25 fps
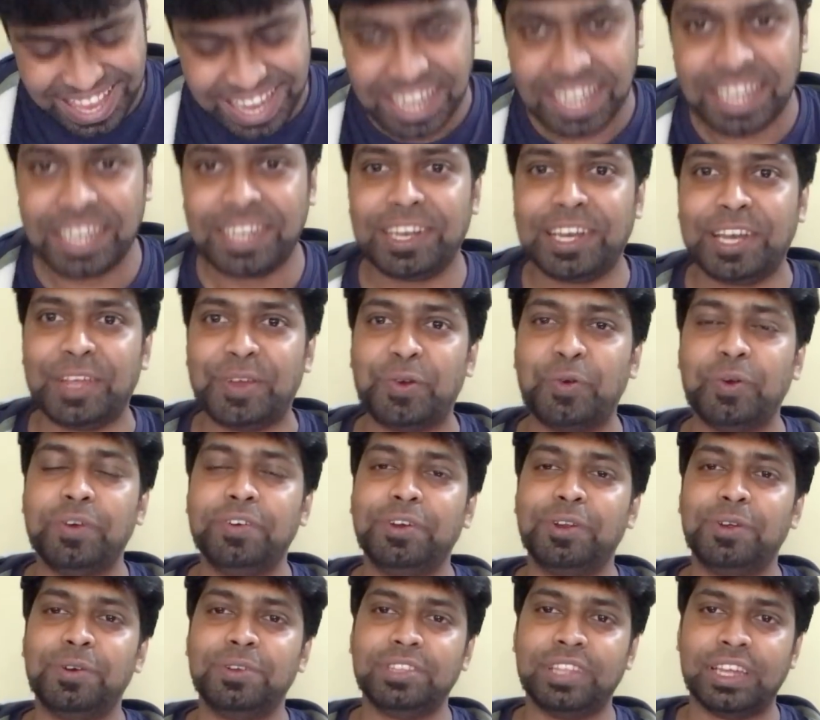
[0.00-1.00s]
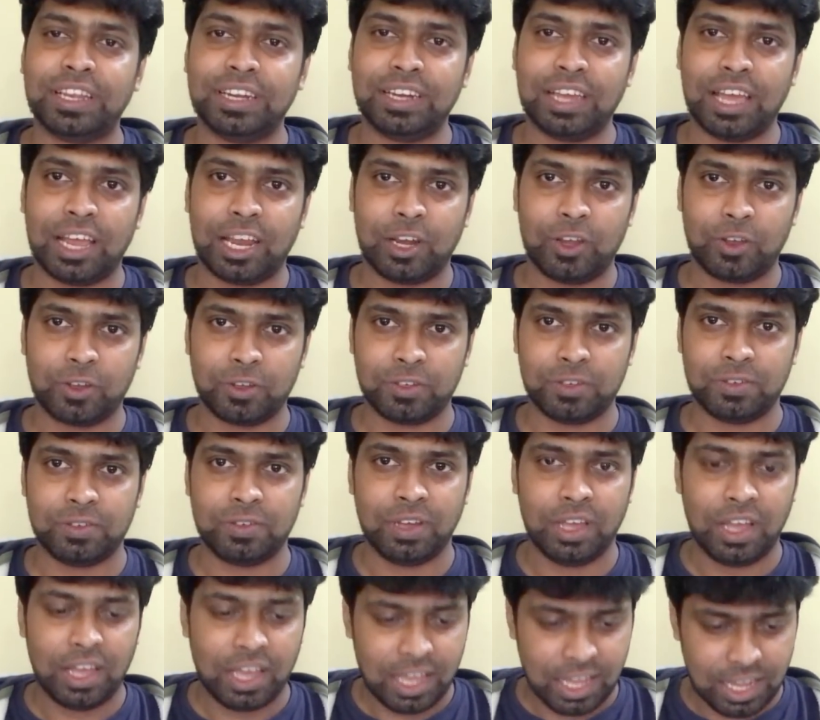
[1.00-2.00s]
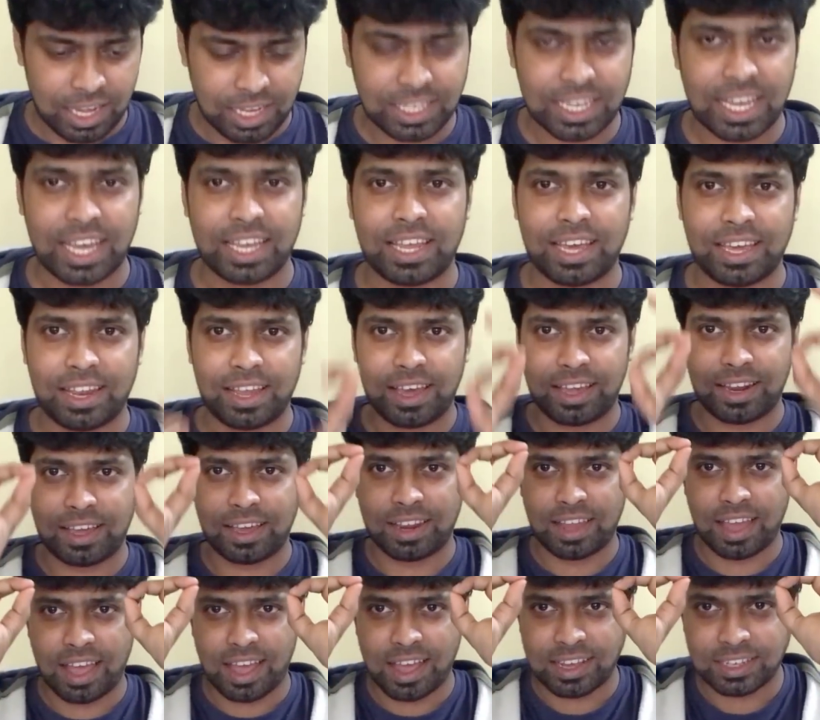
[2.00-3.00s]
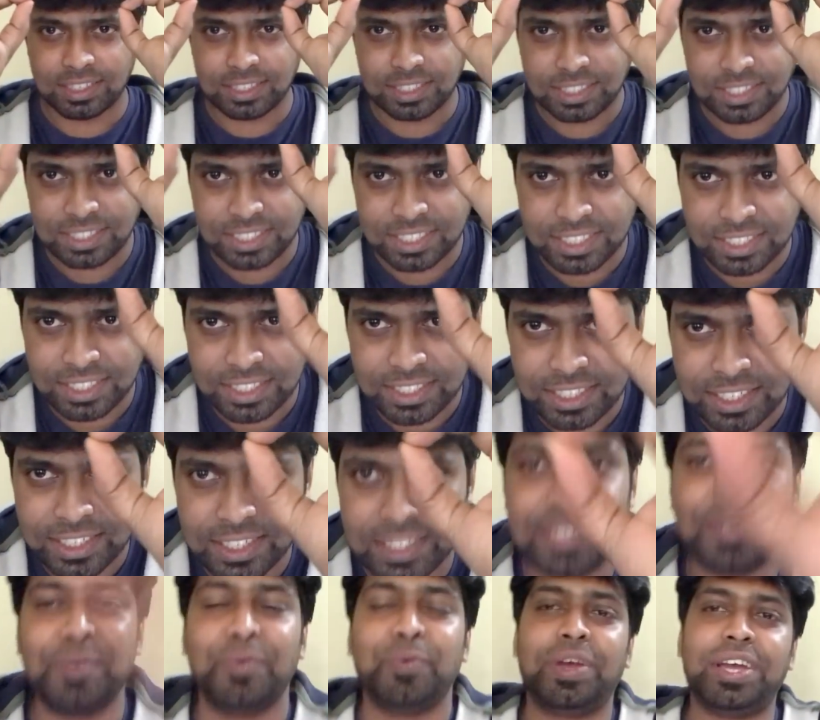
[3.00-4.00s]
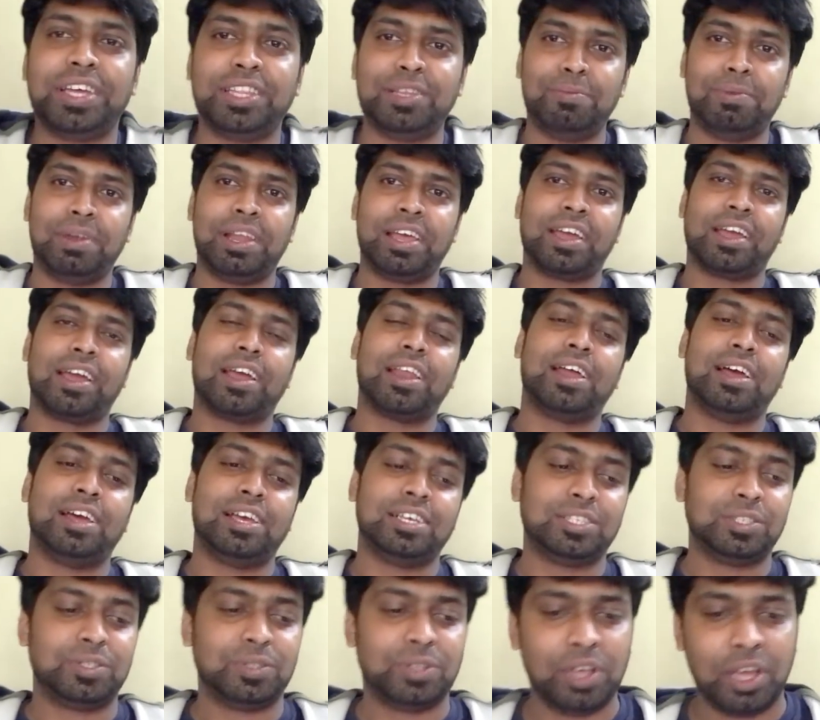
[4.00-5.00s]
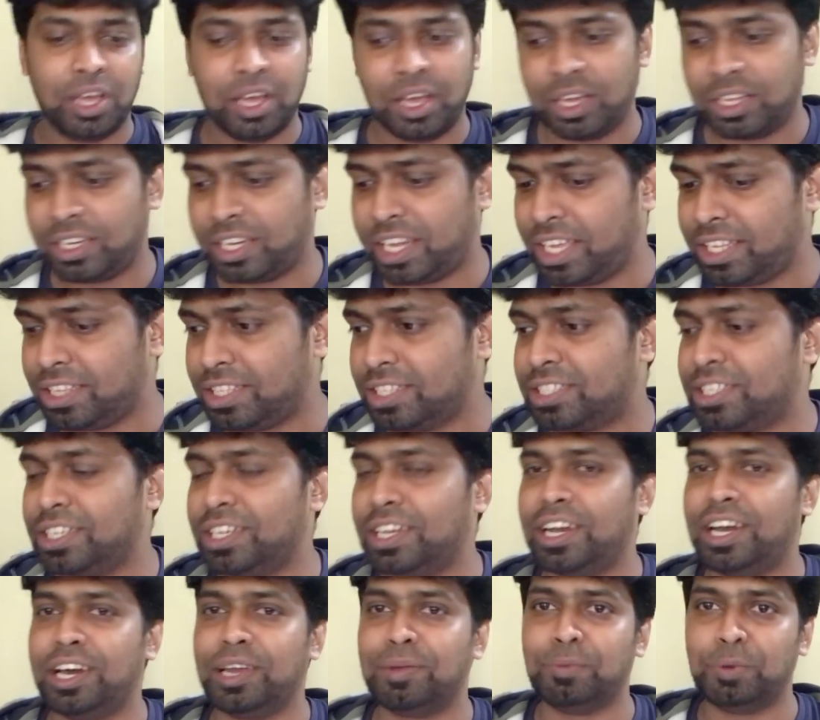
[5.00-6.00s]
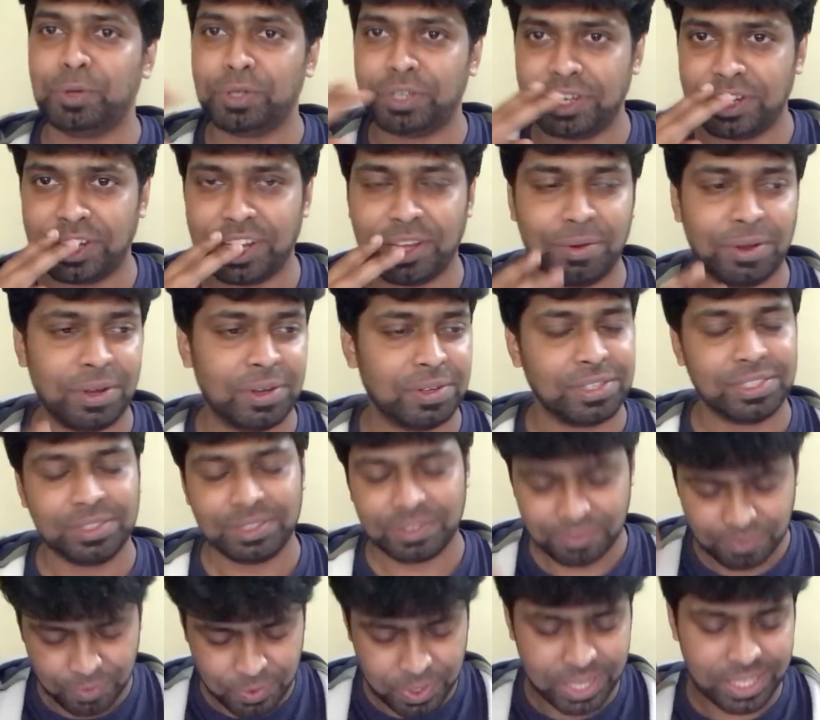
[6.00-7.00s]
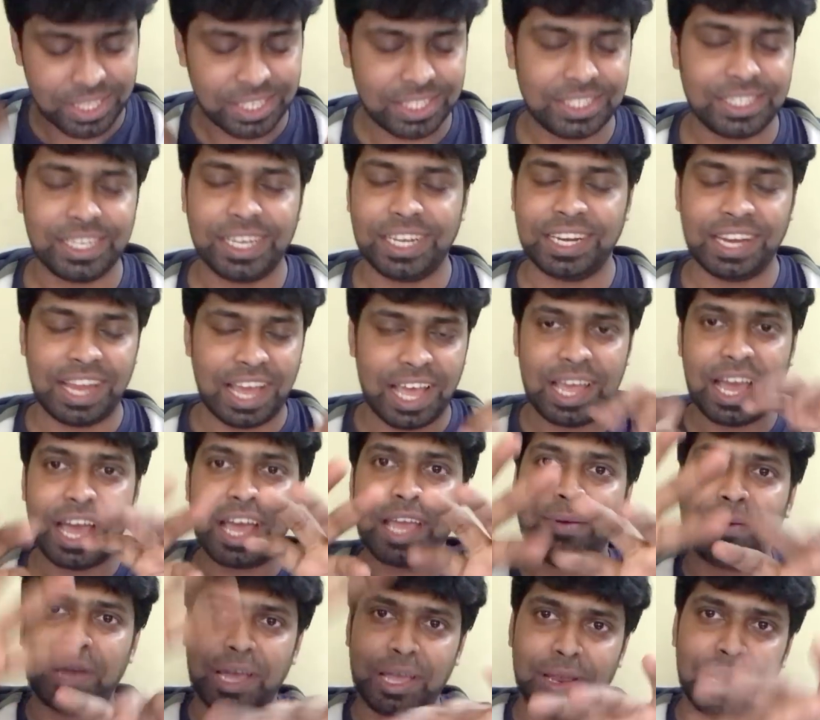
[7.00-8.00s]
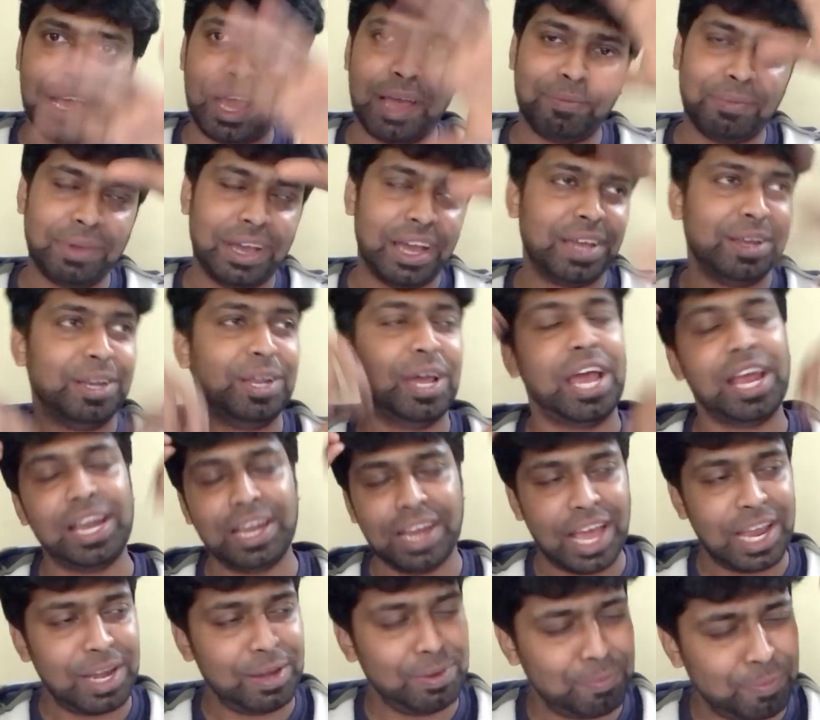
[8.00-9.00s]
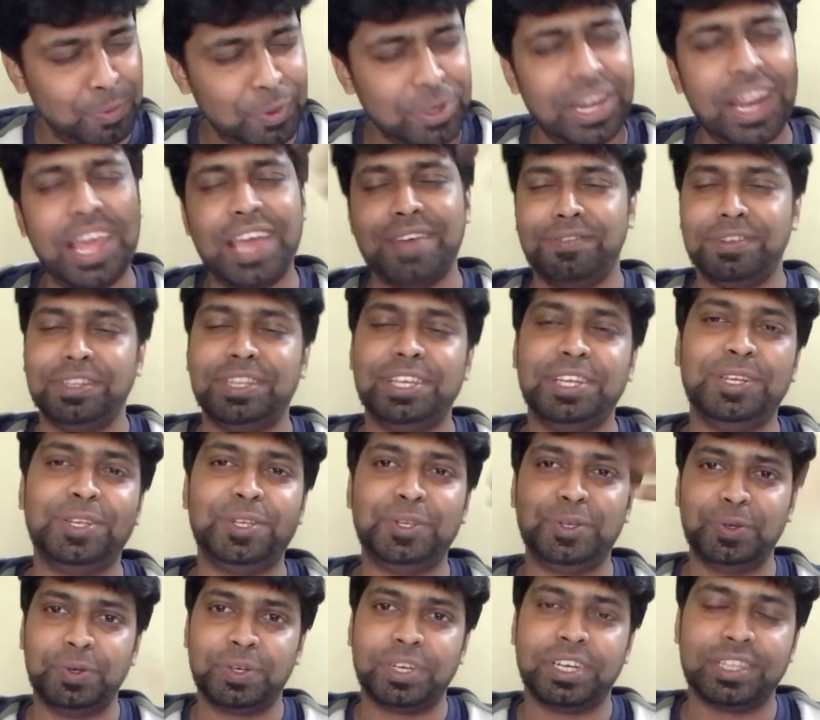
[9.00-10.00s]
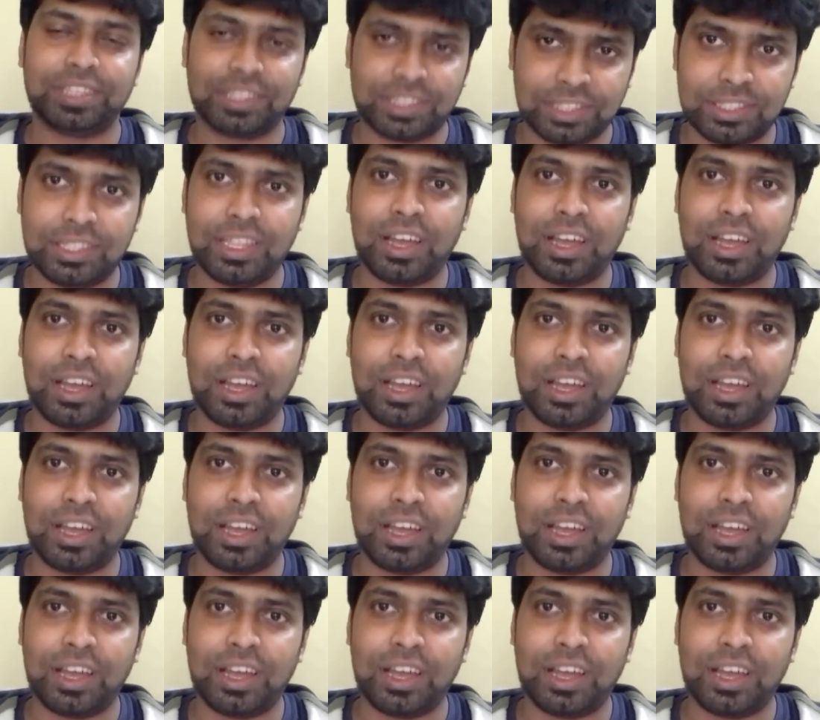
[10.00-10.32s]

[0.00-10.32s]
Literally whoever wrote that dialogue, you know, and da da da da da, dun, dun, wear the black glass, take the cigar, put it in your mouth, wear the chain. I, I, I, I, I, I'll put everything to you, okay?